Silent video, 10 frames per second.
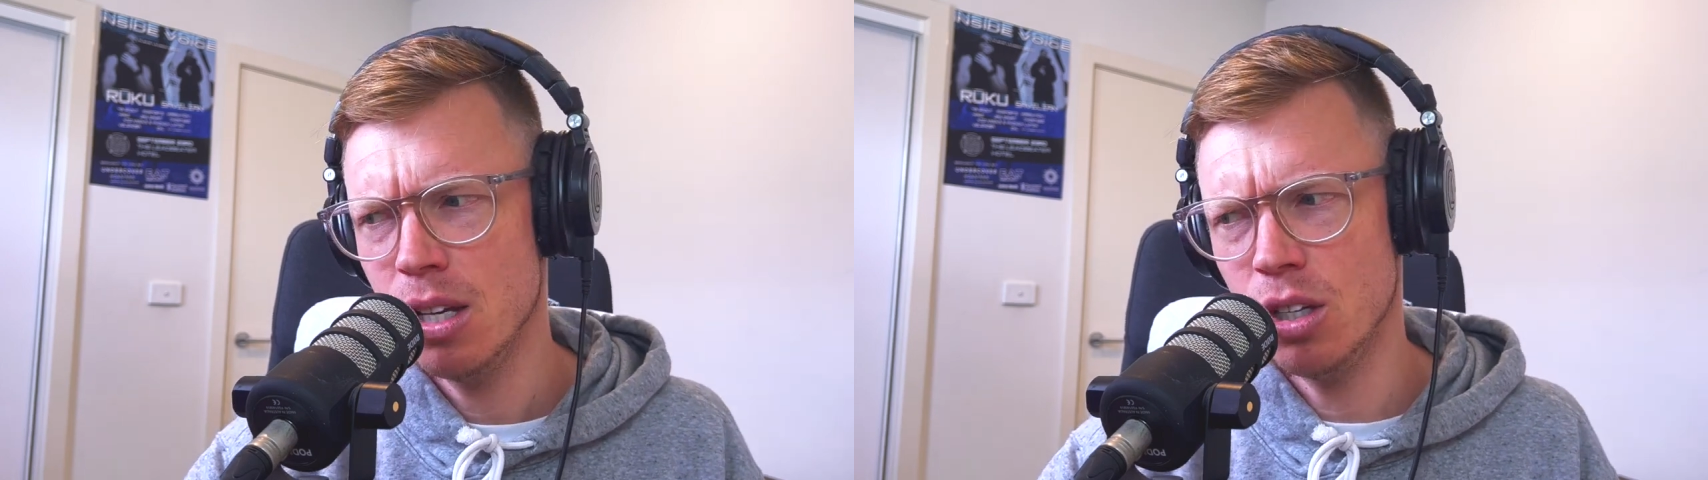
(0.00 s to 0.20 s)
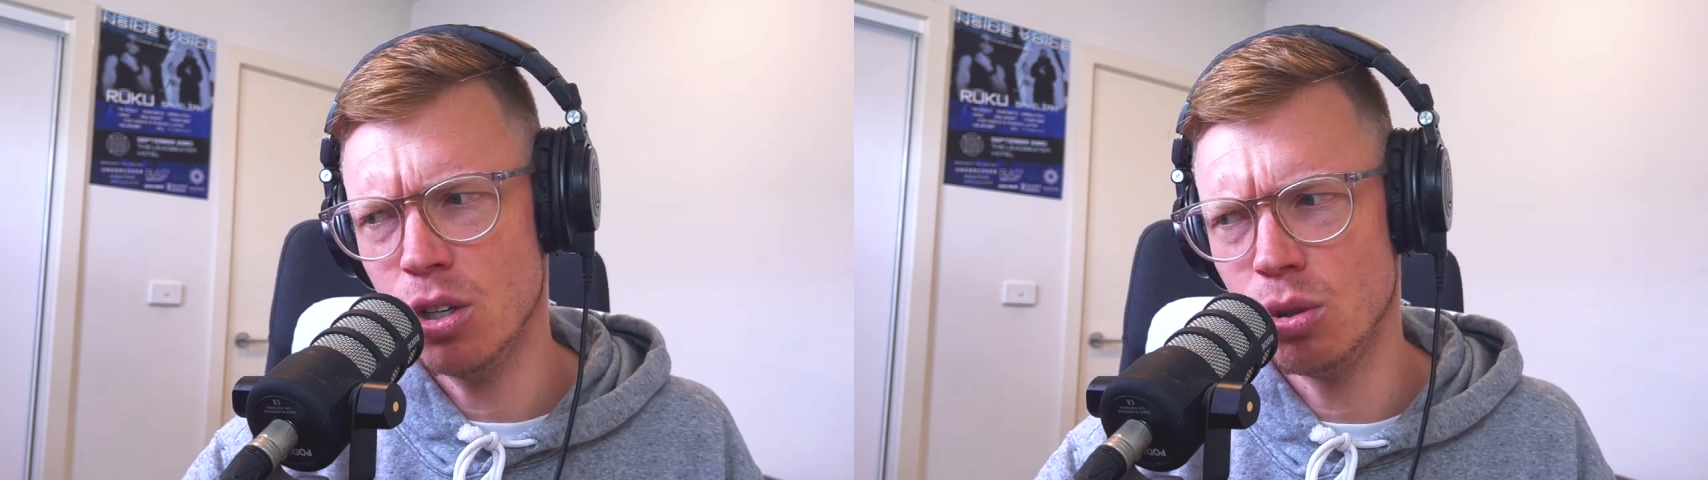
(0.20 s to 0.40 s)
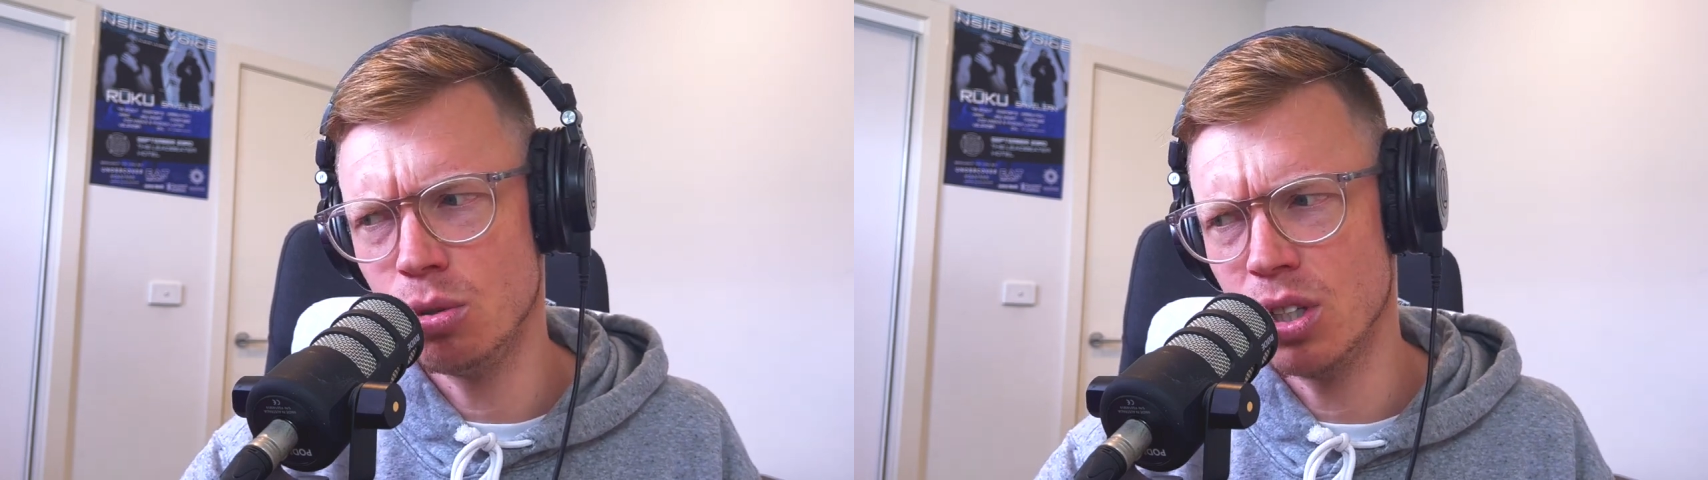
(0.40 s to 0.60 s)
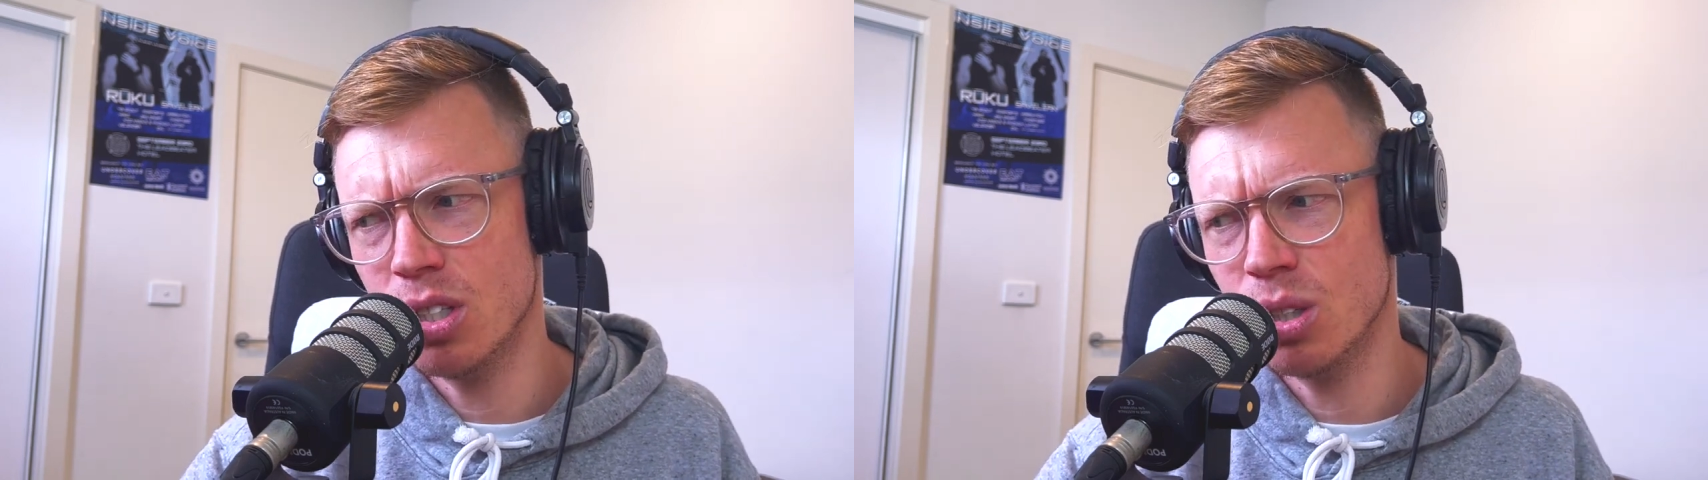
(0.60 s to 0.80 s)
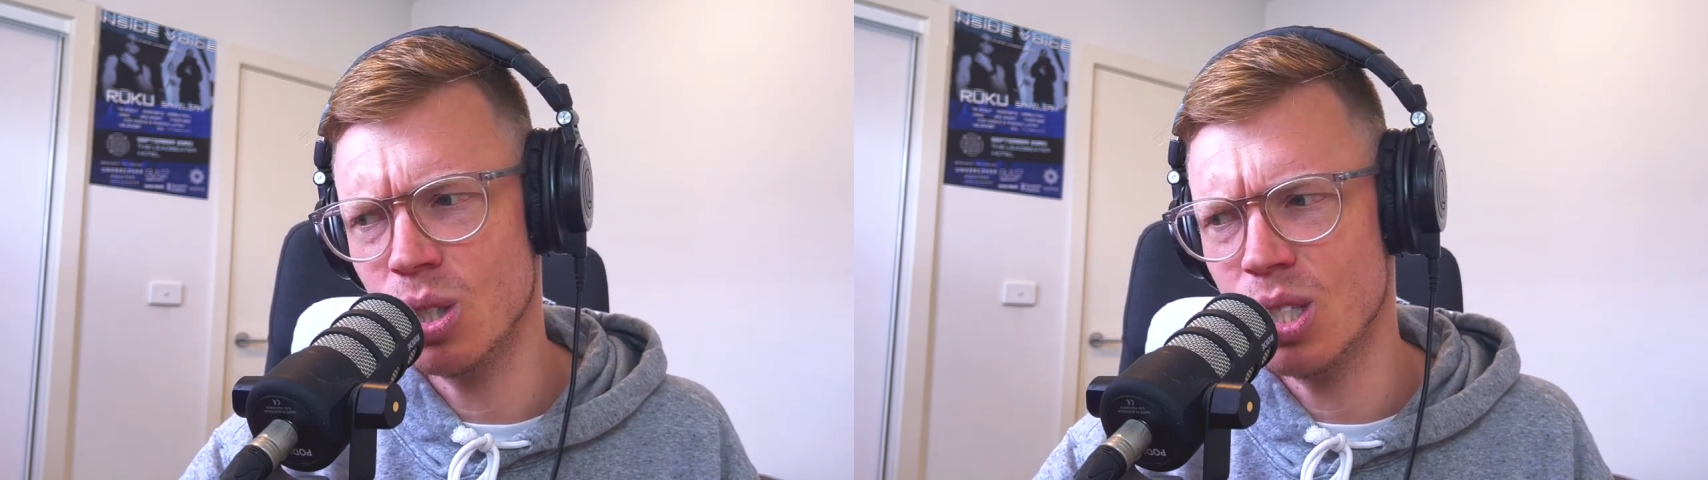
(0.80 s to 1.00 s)
you know
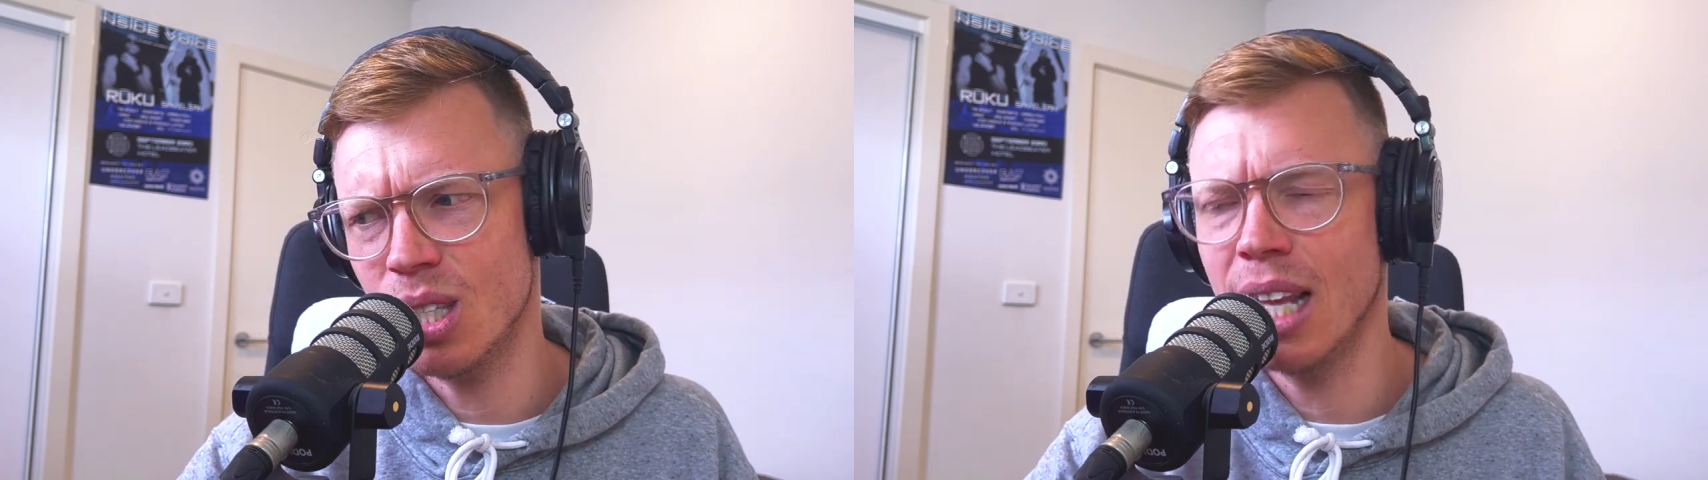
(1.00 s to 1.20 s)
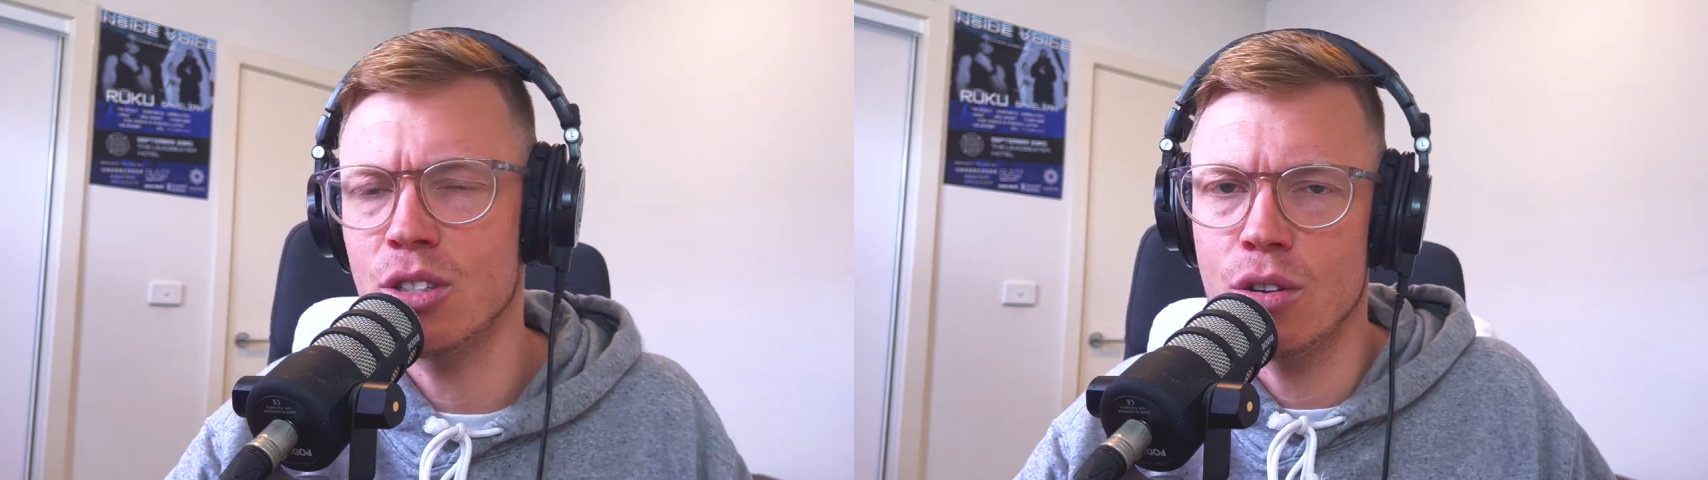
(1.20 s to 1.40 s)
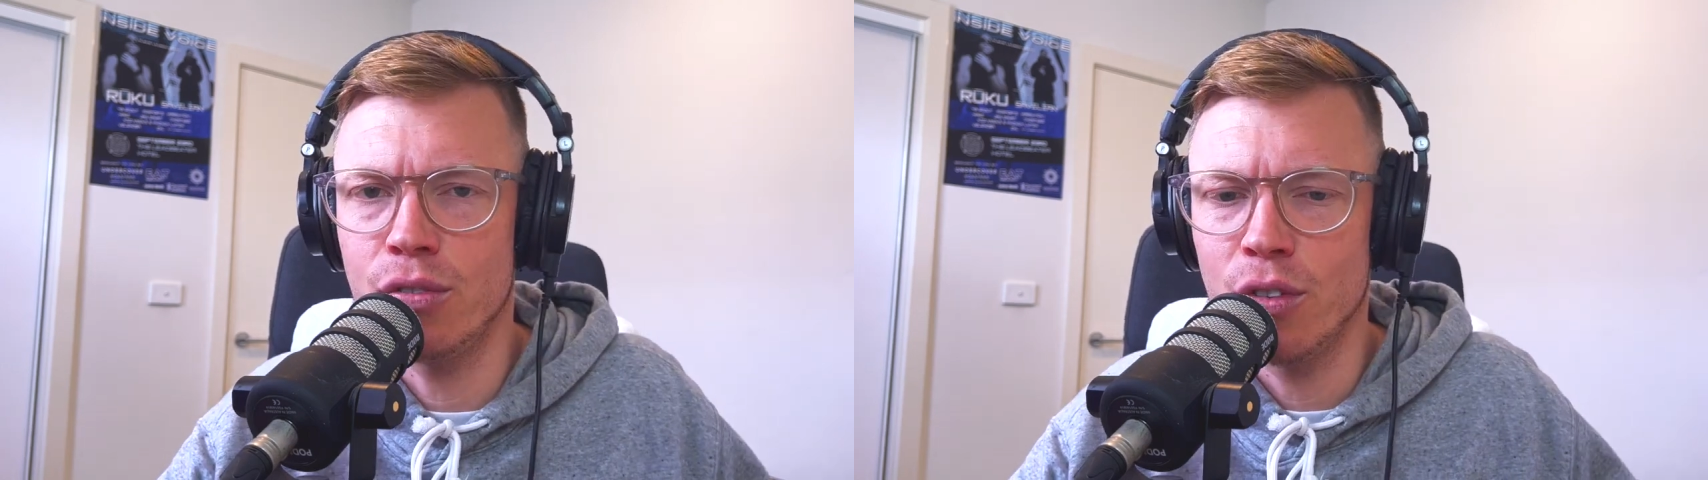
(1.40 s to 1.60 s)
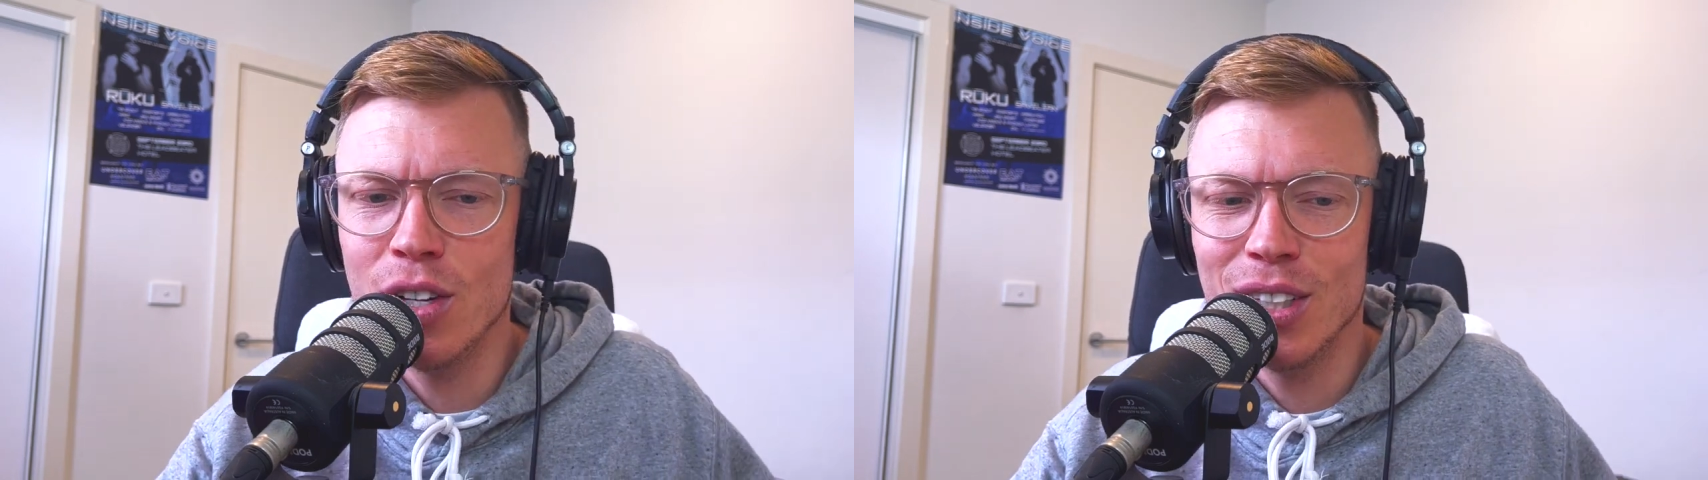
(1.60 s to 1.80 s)
this this sense of